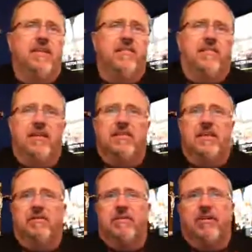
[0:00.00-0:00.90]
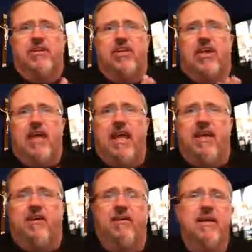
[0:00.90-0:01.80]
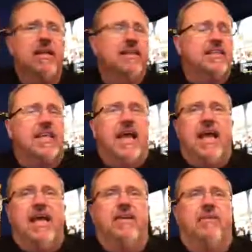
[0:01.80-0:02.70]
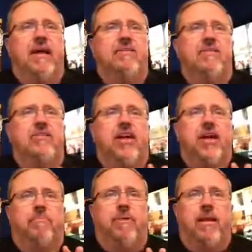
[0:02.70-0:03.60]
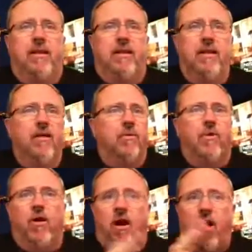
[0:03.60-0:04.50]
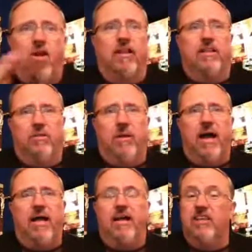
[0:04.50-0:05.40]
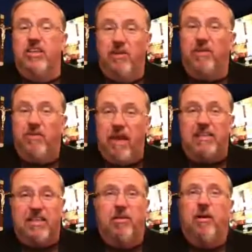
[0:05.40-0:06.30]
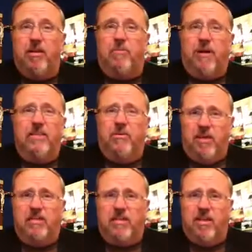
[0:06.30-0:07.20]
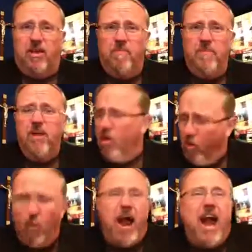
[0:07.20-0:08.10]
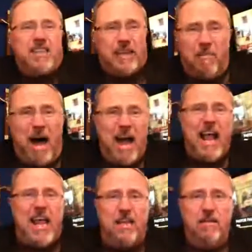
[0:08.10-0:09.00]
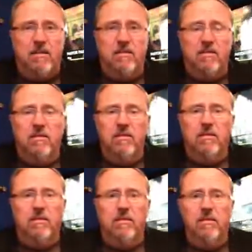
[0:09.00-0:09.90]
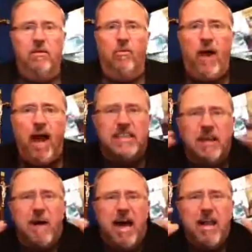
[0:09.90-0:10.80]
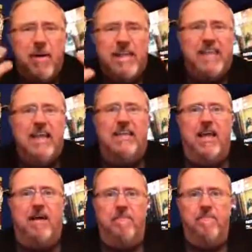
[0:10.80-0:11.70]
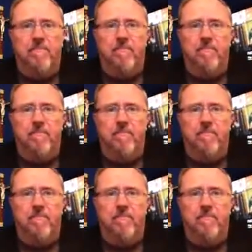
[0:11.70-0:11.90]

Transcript: Defense Secretary Chuck Hagel, CIA Director John Brennan were all at the White House. You know what they're asking? You know what the president wants to know? Where's the money? Where is the money we sent them?